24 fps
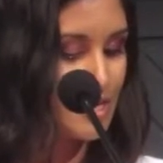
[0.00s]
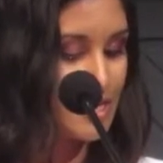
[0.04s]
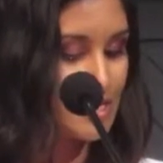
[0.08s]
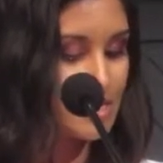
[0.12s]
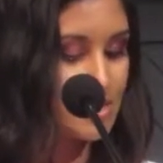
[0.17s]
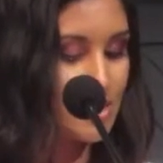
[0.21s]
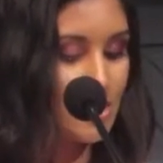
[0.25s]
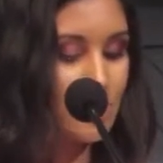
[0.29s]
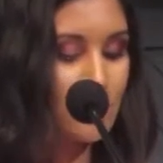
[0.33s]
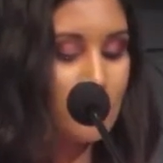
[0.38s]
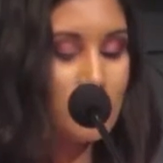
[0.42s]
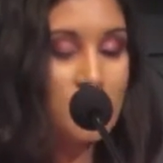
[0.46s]
is
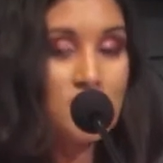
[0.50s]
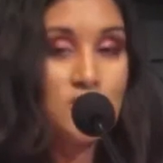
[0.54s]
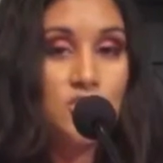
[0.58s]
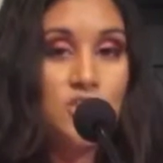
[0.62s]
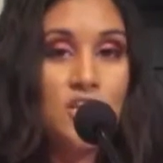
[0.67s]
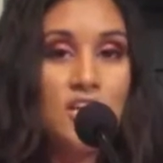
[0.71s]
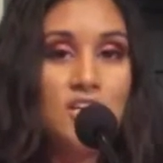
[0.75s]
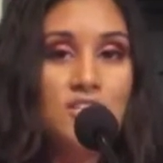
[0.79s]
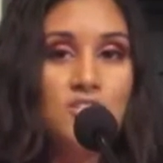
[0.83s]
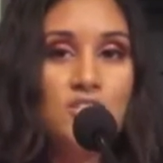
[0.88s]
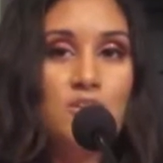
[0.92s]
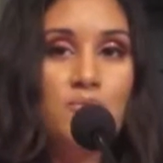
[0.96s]
not only
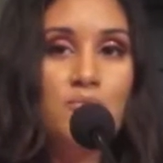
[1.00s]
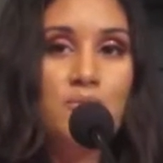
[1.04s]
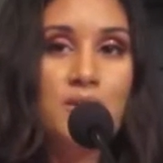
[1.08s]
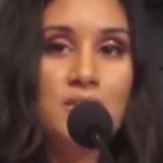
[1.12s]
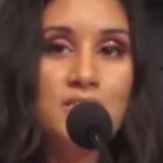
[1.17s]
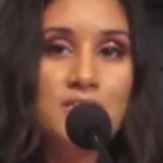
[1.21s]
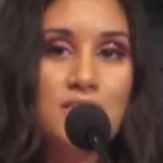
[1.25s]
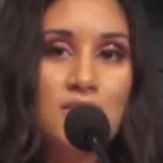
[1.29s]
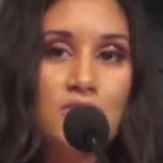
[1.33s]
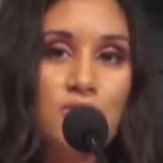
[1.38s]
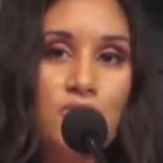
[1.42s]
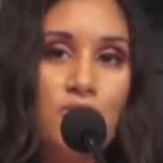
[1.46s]
changing, but
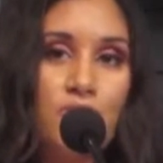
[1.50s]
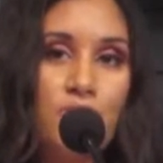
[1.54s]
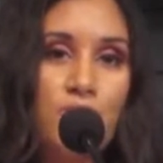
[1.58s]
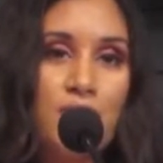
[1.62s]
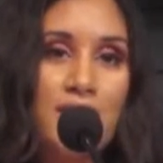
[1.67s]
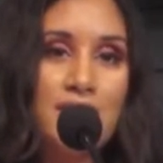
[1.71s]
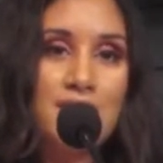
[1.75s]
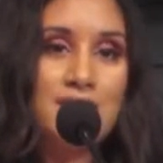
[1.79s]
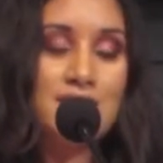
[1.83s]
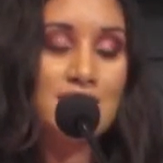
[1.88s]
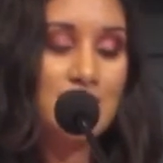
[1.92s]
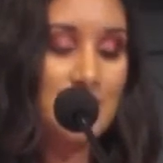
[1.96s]
it's under
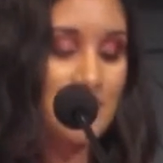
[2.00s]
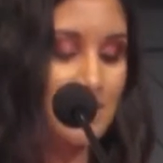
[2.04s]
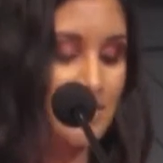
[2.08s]
threat.